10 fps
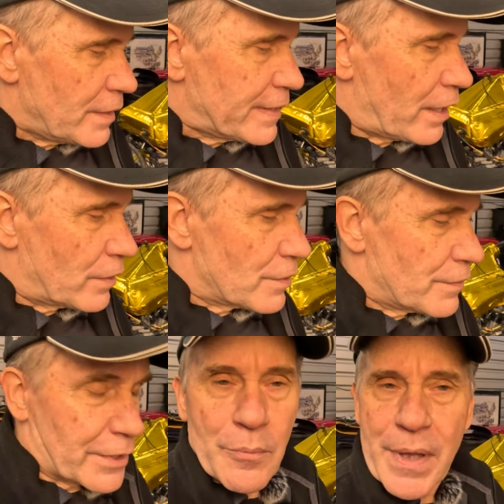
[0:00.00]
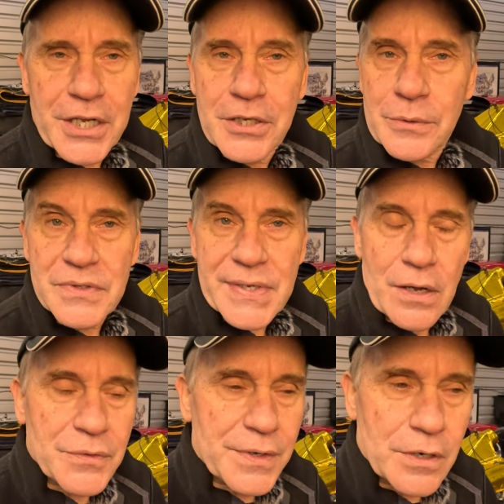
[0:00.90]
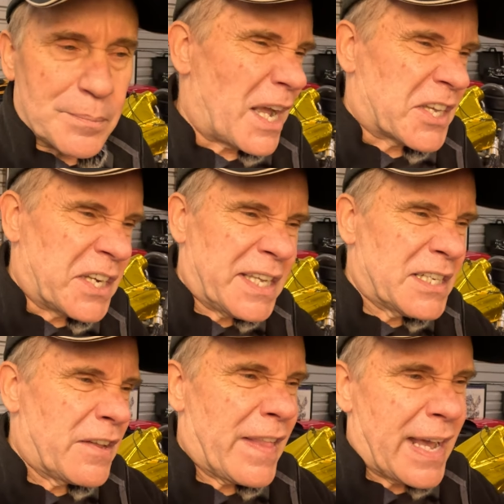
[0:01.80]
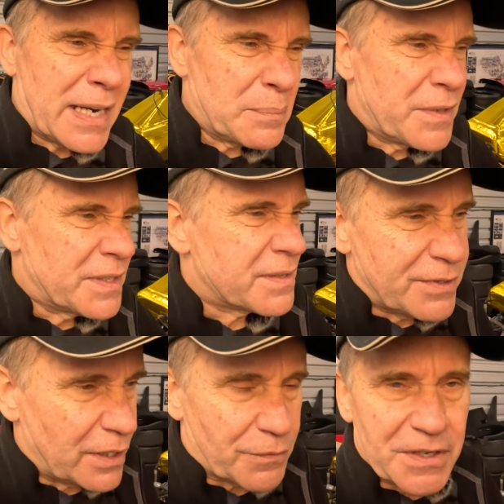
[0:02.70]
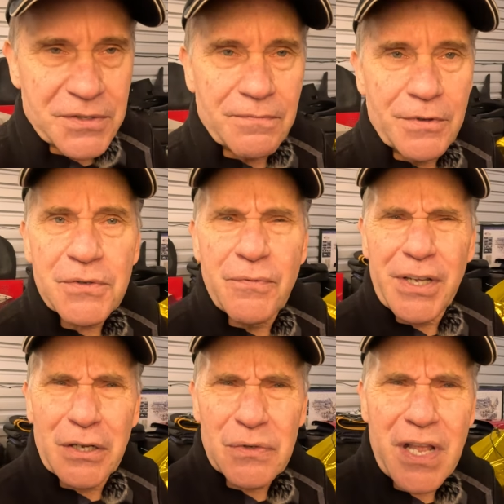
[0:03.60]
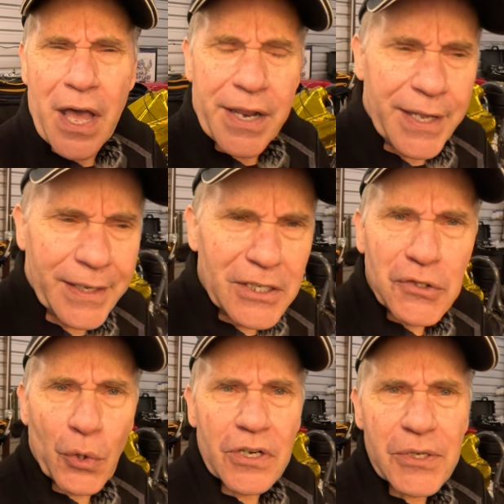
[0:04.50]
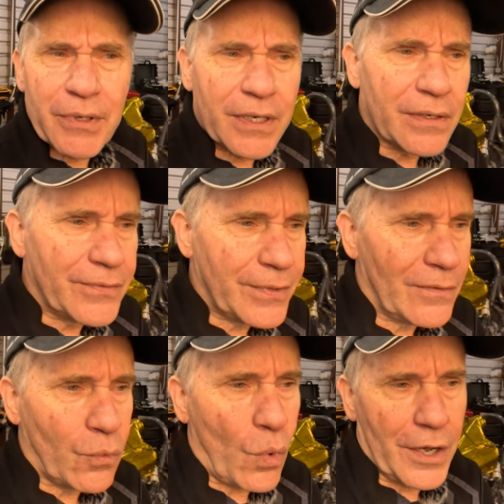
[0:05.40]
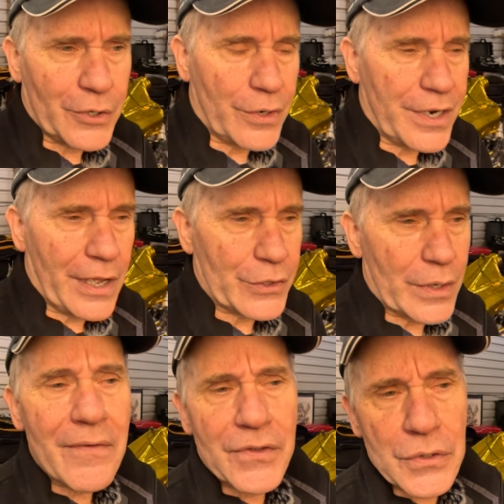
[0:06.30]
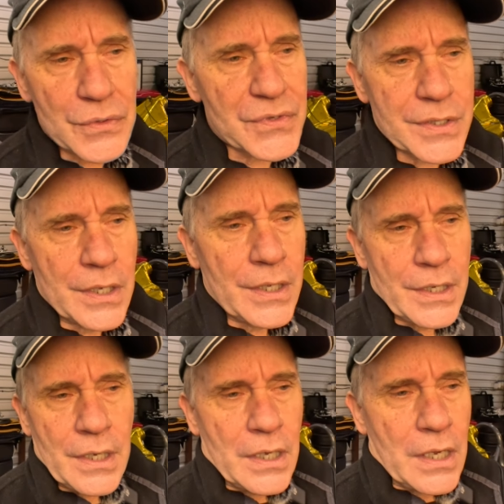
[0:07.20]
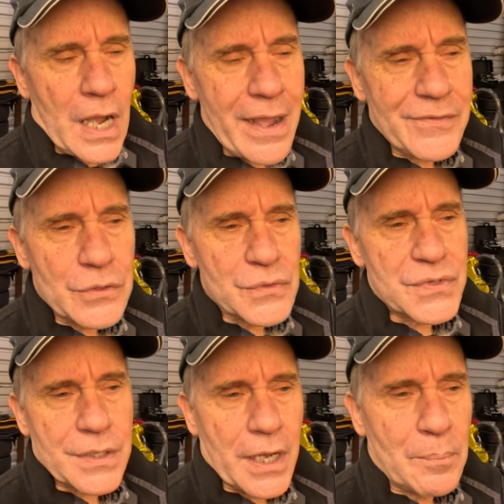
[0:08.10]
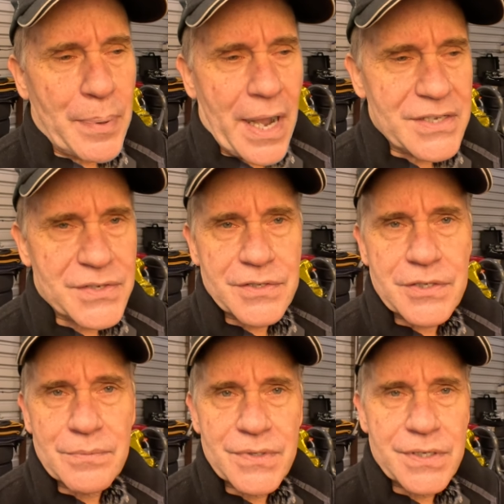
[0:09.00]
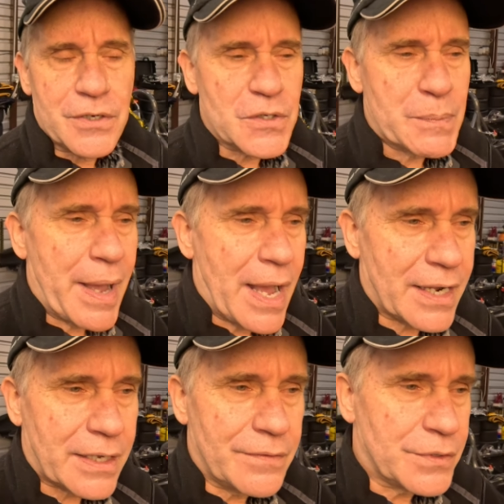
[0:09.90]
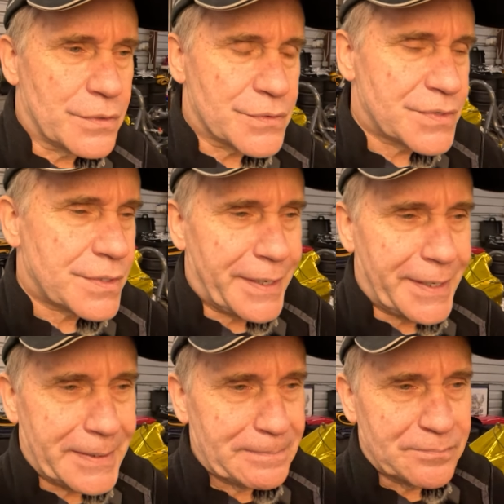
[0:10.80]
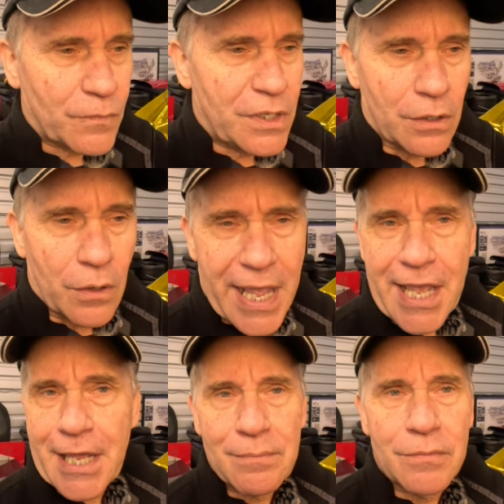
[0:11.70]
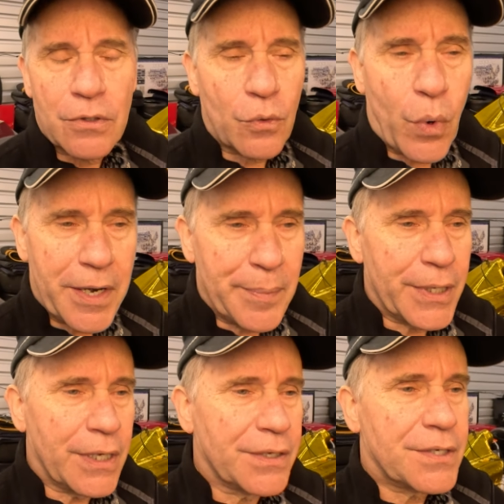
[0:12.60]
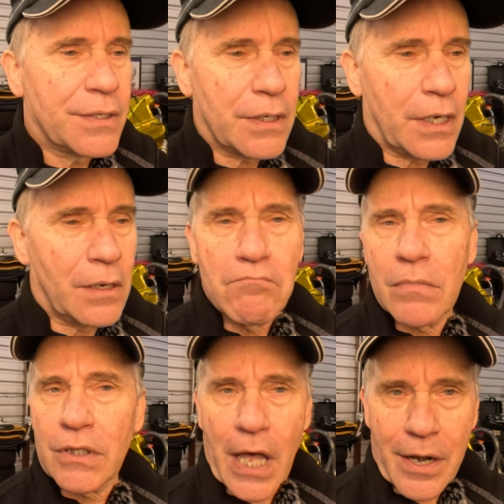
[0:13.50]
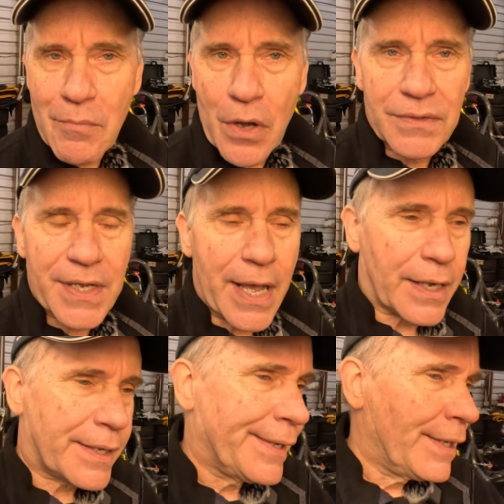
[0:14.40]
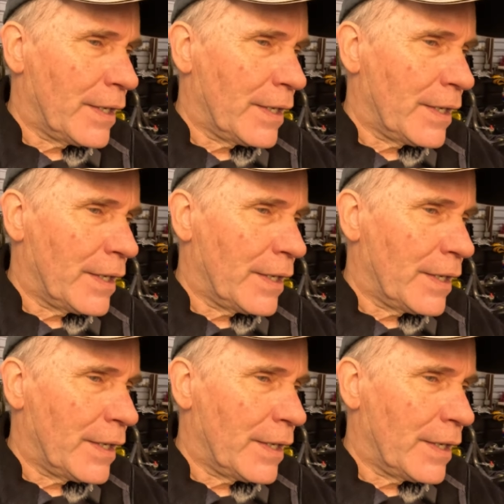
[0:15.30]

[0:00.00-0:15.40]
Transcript: Now, there are many good ones out there. I'm not going to get into that. This video is not an endorsement of one or another. I've used Pi Systems years back. I've used AIM quite a bit. A lot of MoTeC.